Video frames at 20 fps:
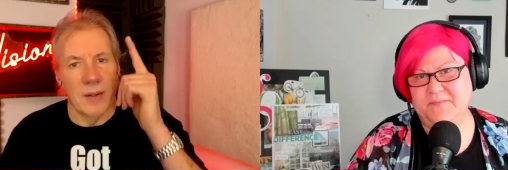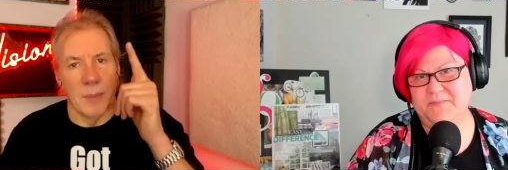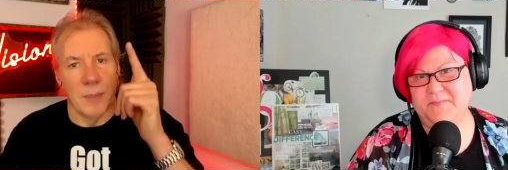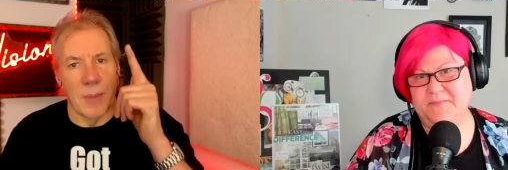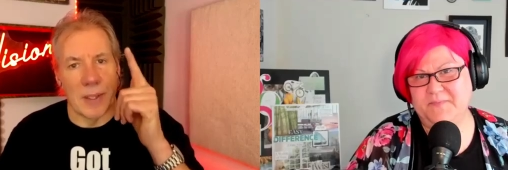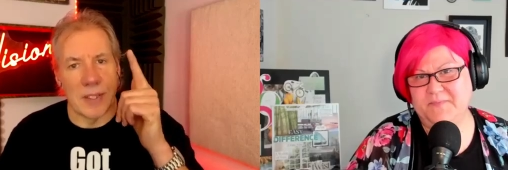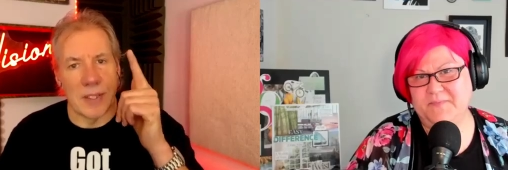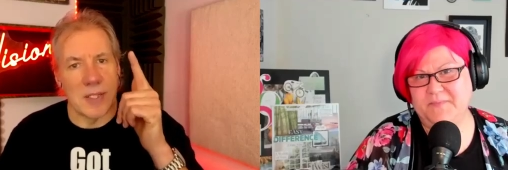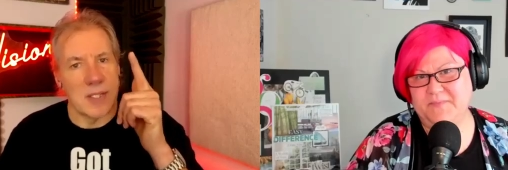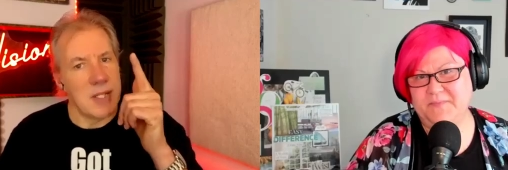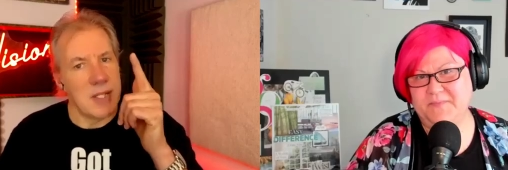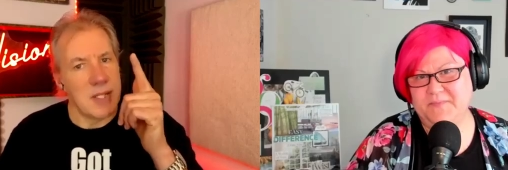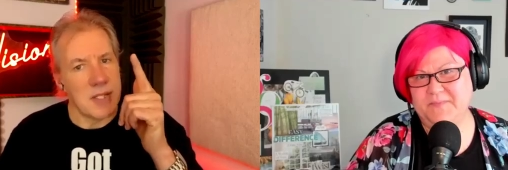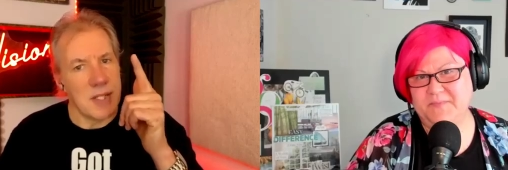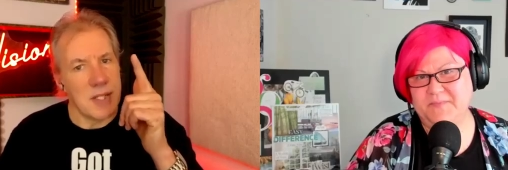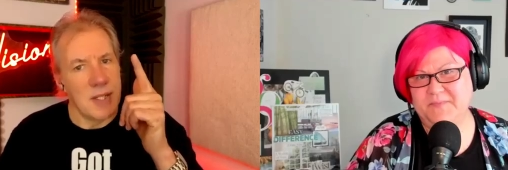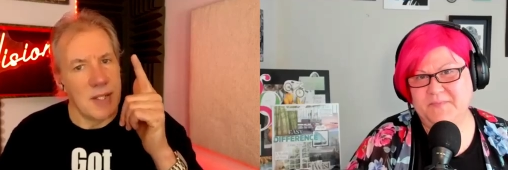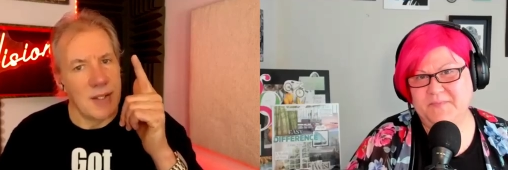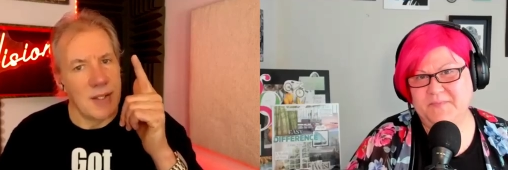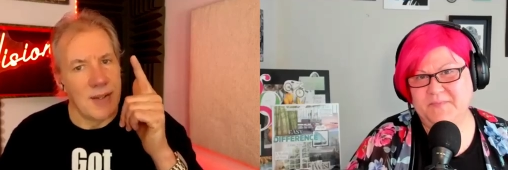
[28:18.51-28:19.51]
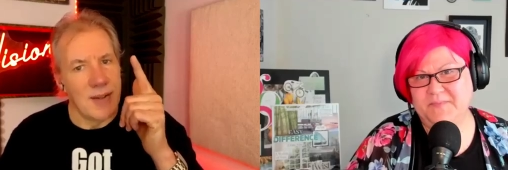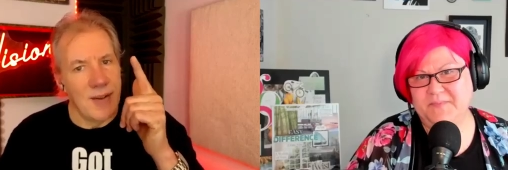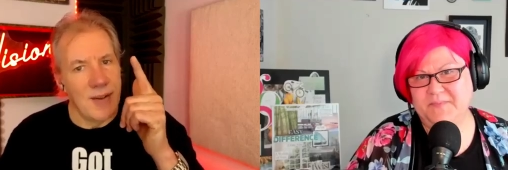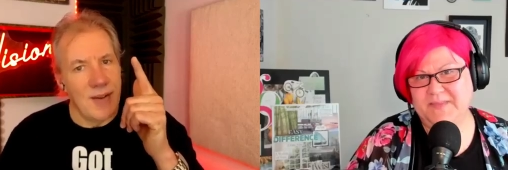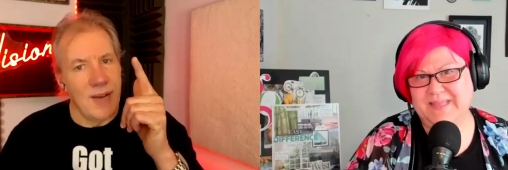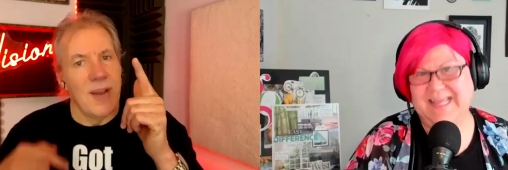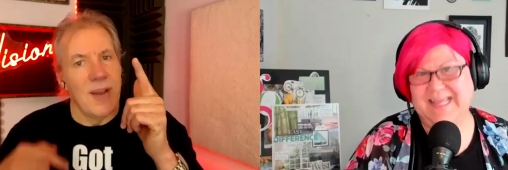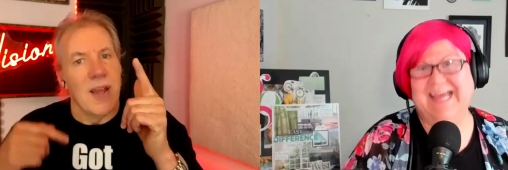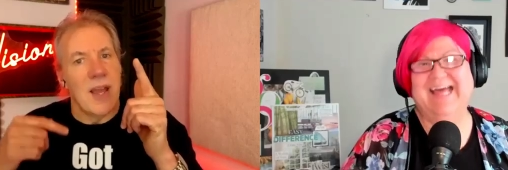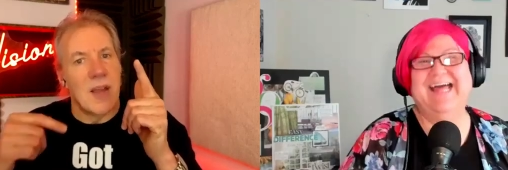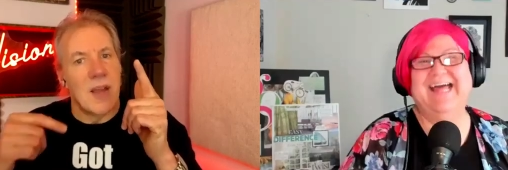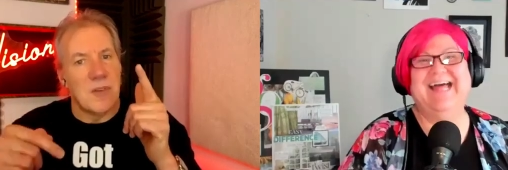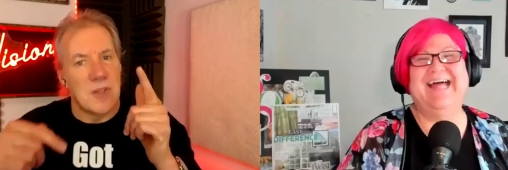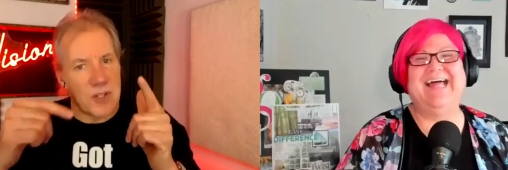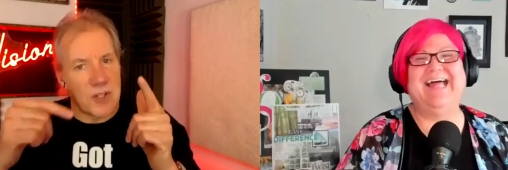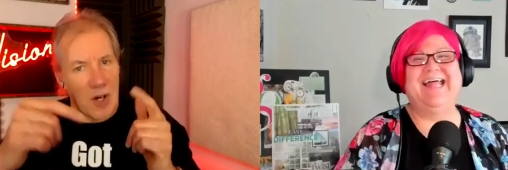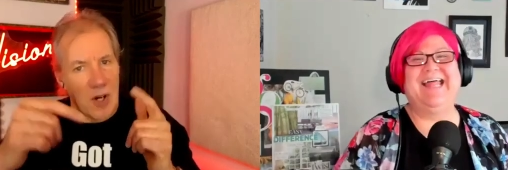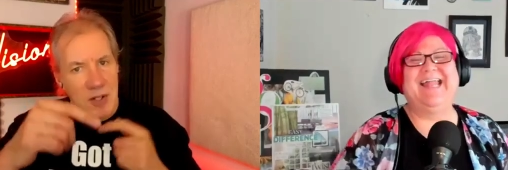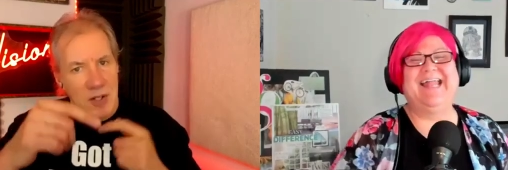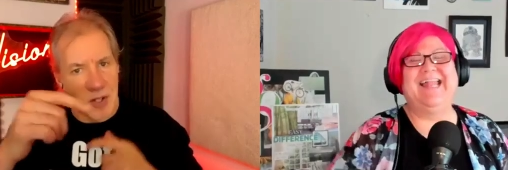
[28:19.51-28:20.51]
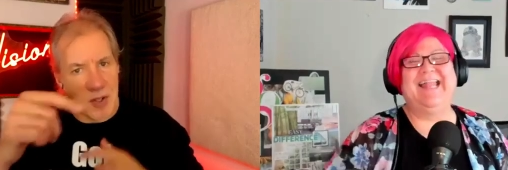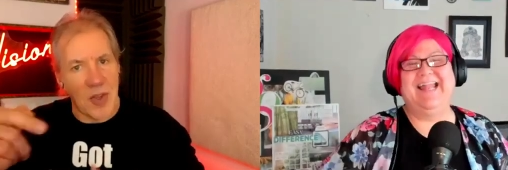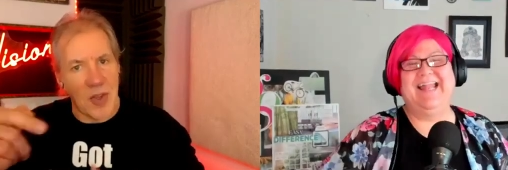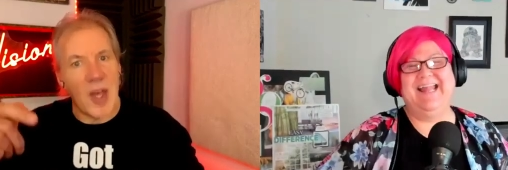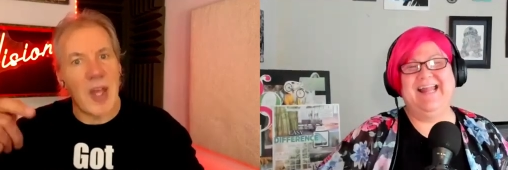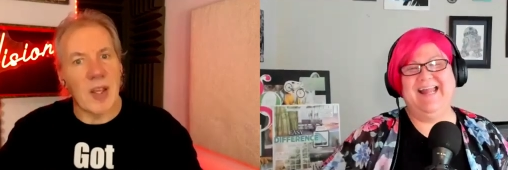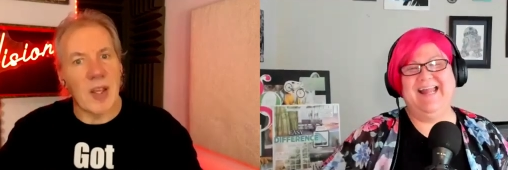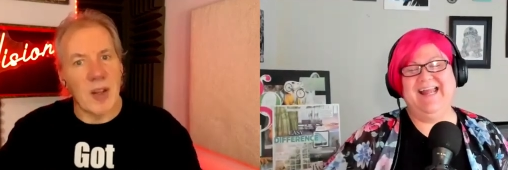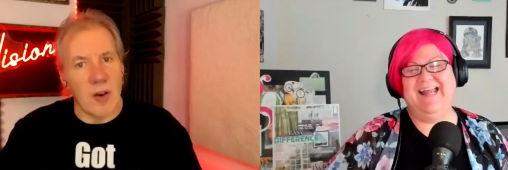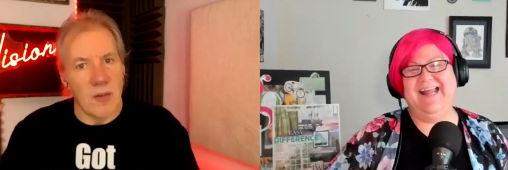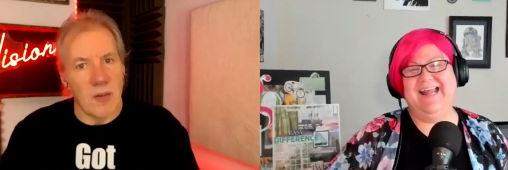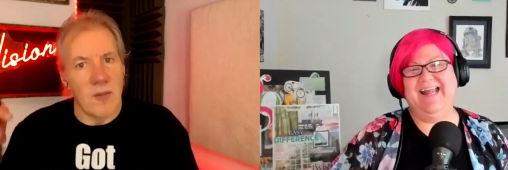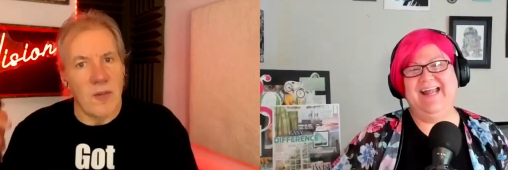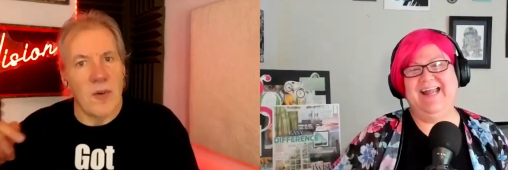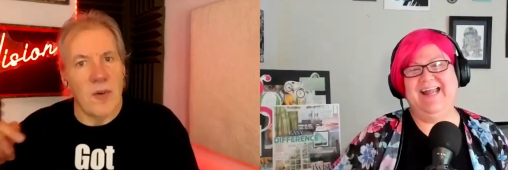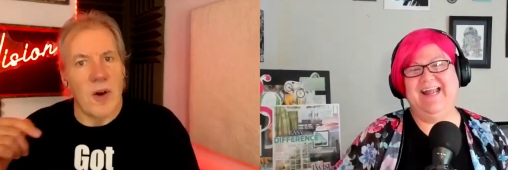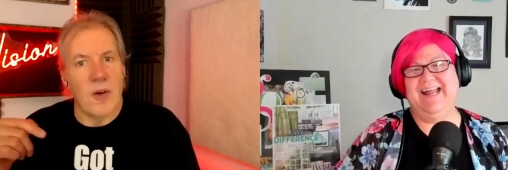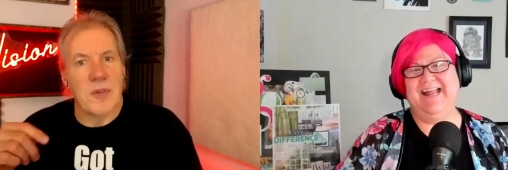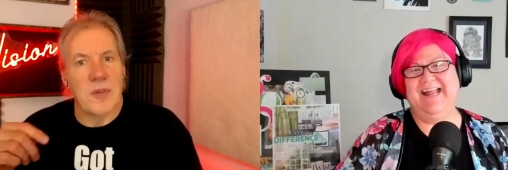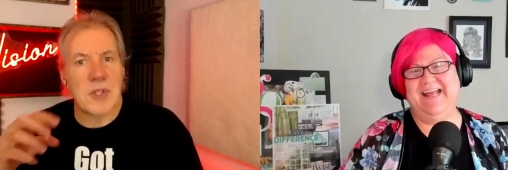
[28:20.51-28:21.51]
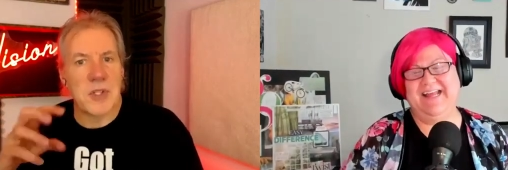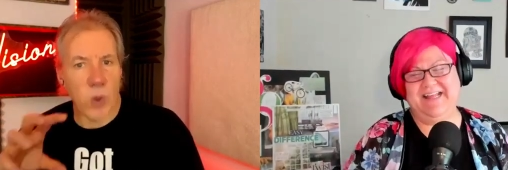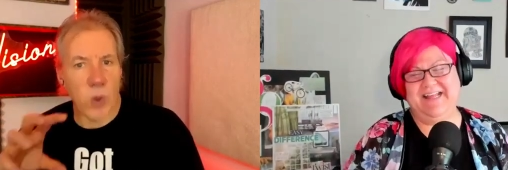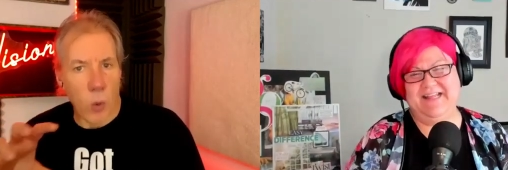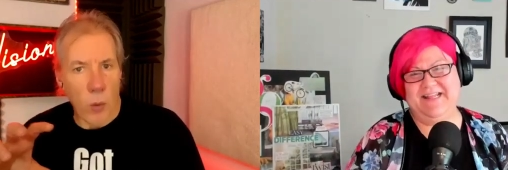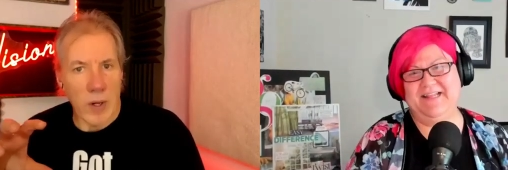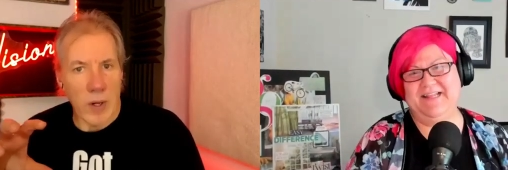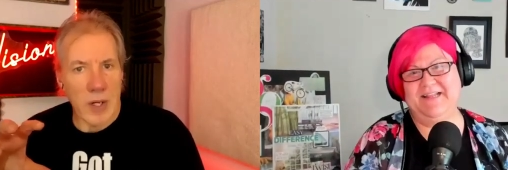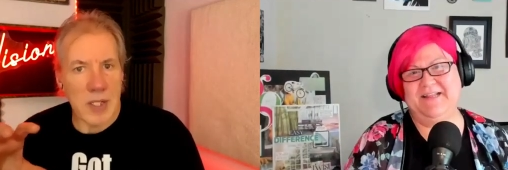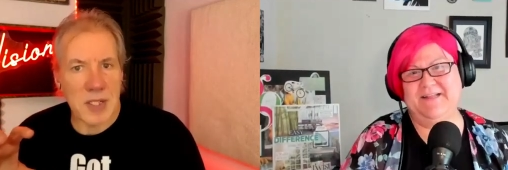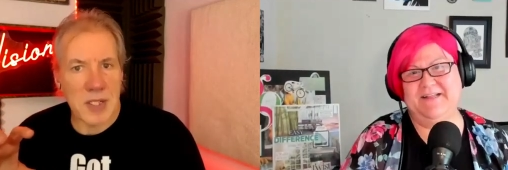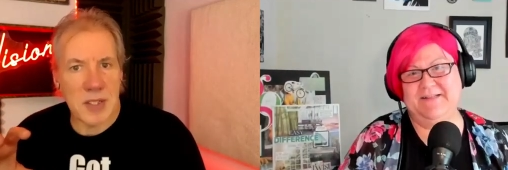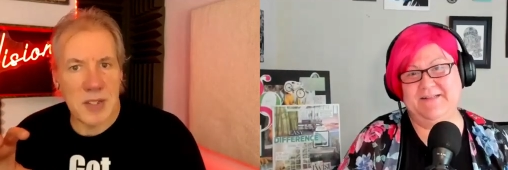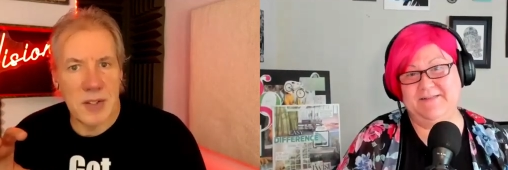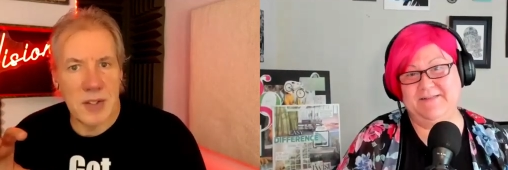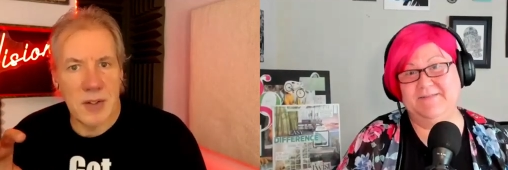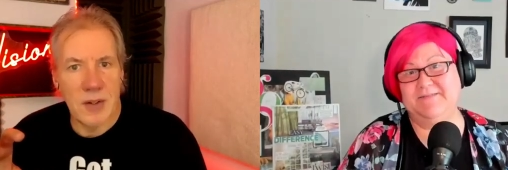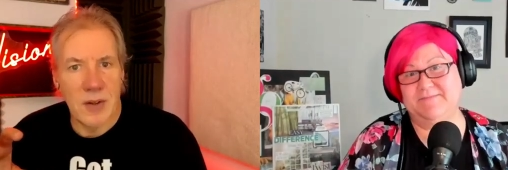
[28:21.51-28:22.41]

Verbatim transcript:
Speaker 1: make this easy if you start to think of of the stories